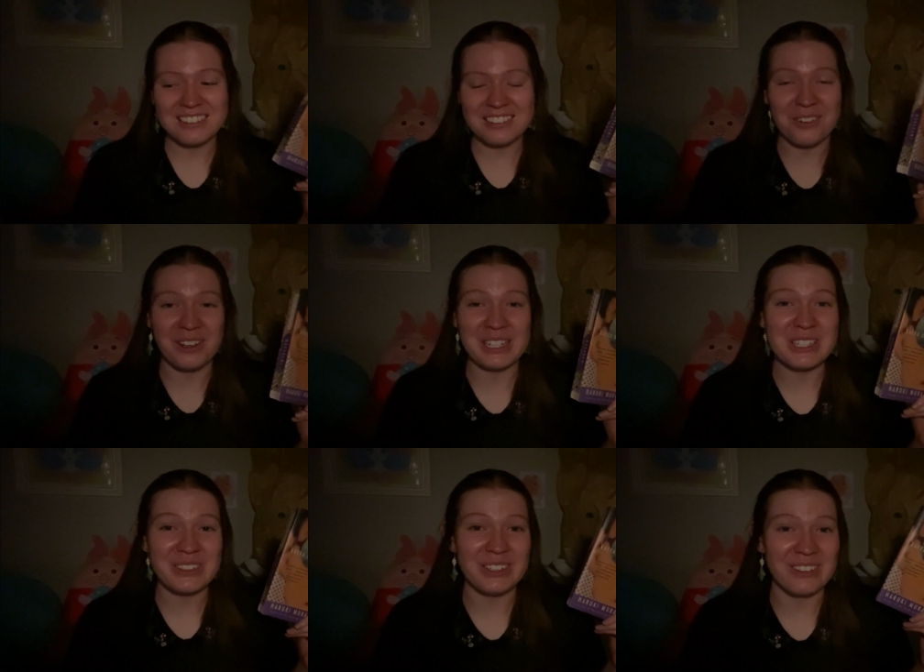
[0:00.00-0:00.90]
Going
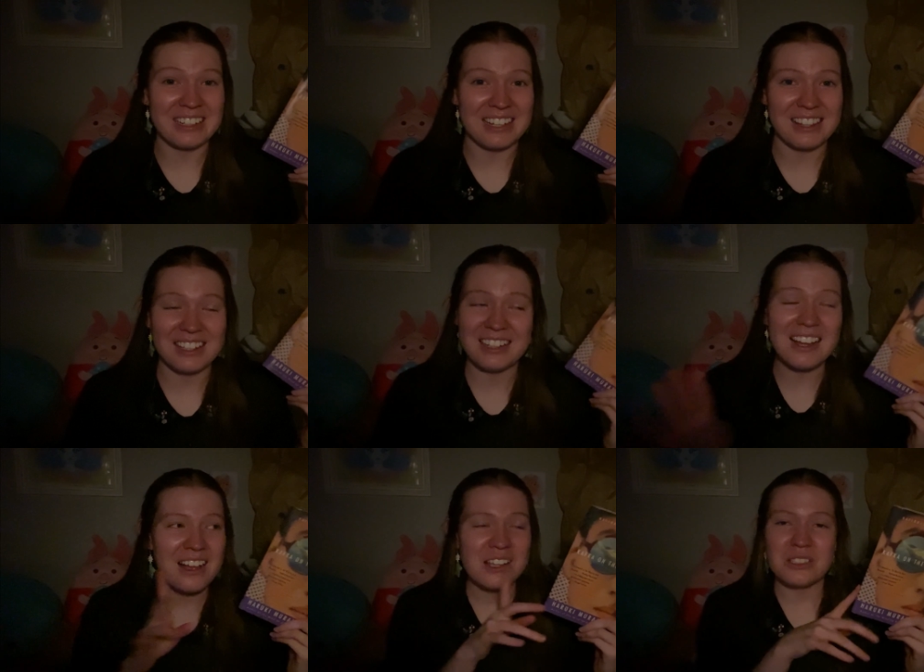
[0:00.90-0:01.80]
into it knowing nothing.
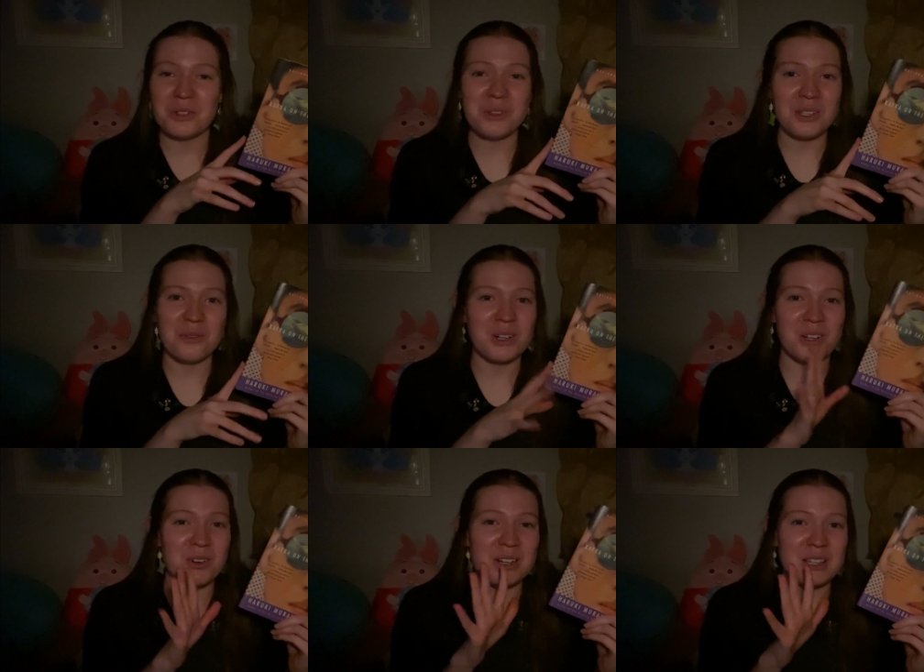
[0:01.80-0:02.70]
So I don't really want
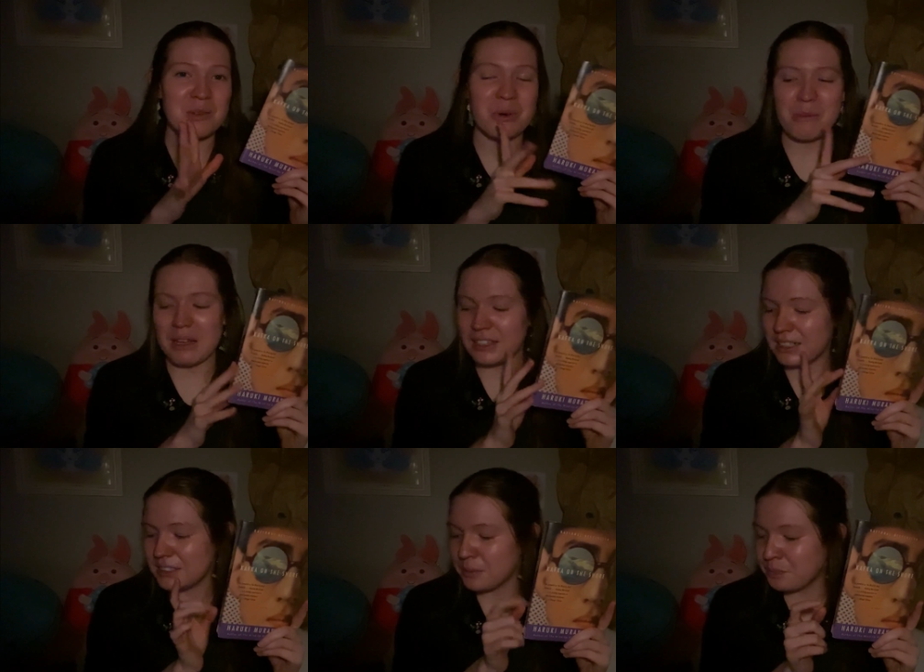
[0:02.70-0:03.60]
to know anything more about
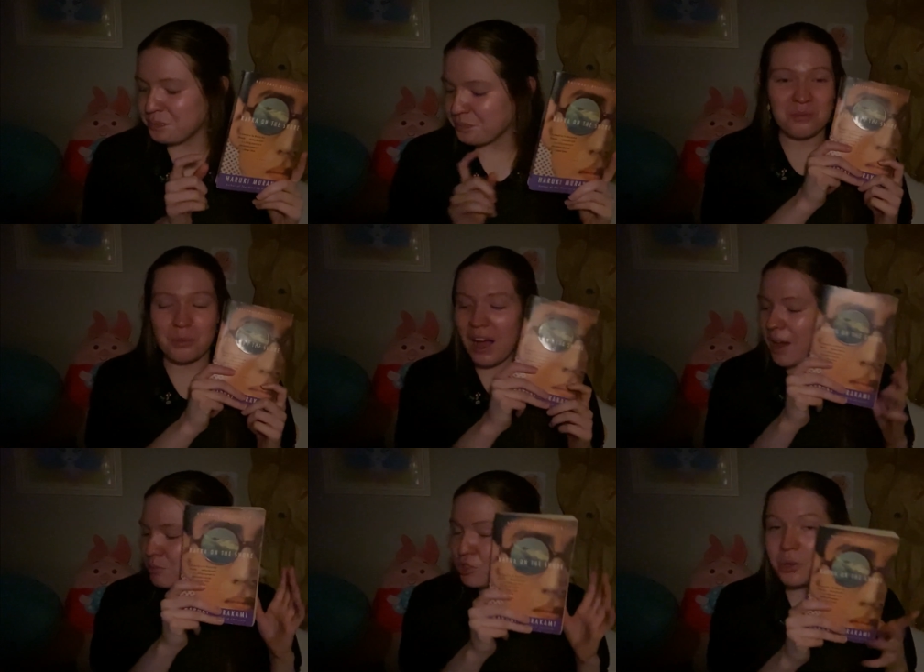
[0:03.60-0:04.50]
this. But
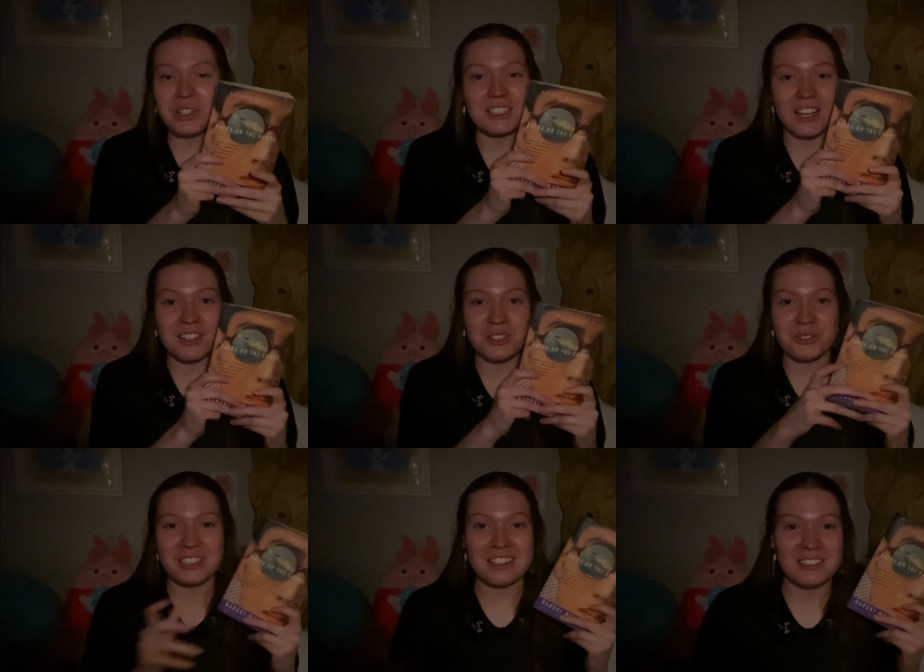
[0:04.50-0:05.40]
I'm so excited
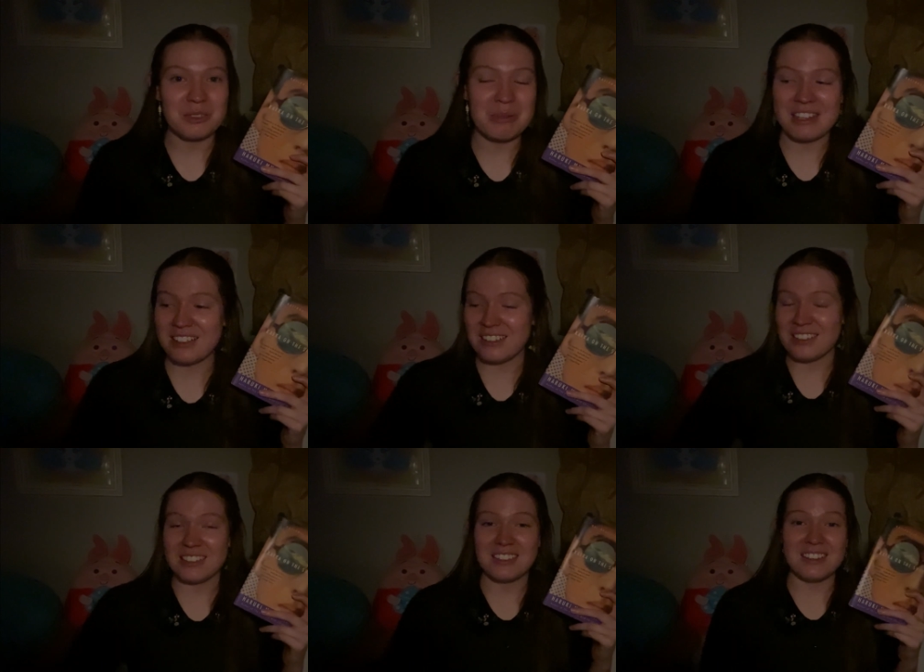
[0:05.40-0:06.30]
to read this
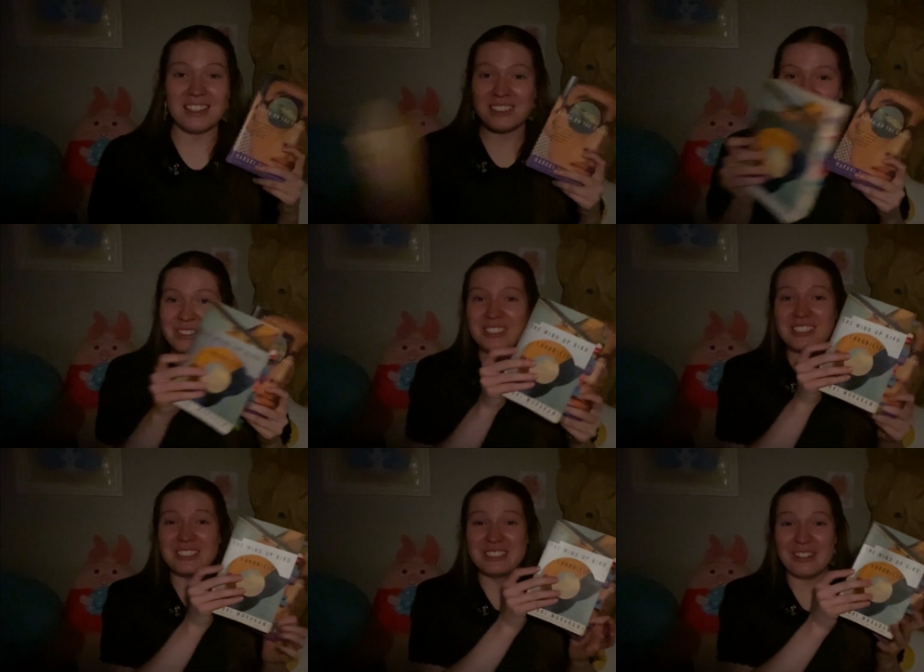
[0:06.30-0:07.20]
because this was
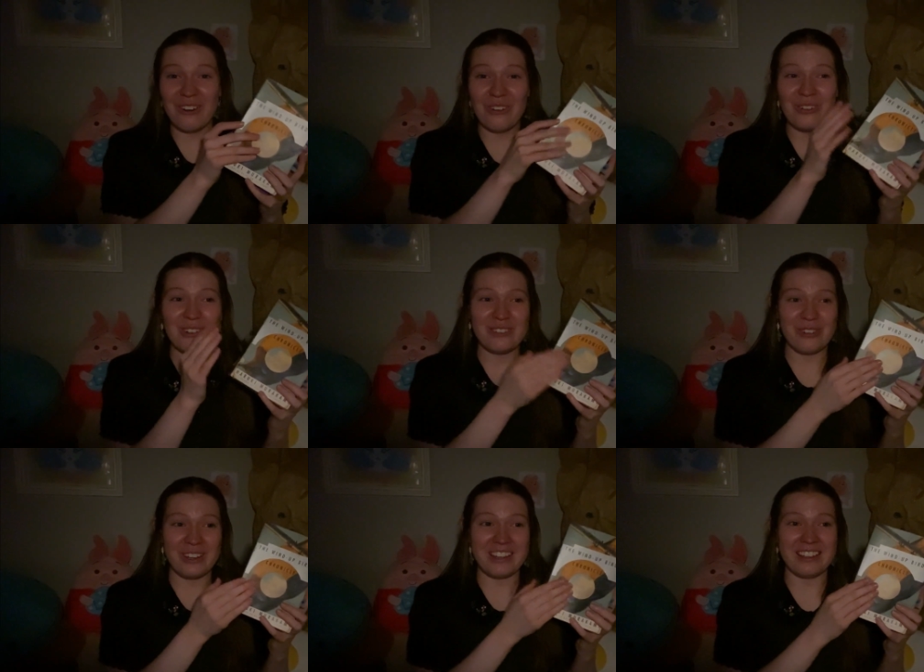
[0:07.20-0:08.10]
so
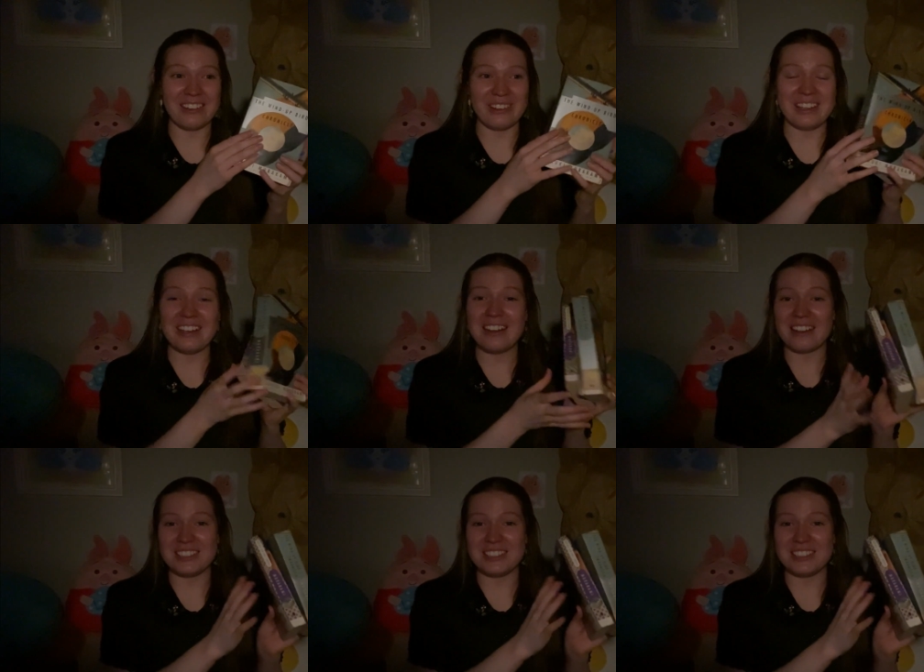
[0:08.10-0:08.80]
freaking good.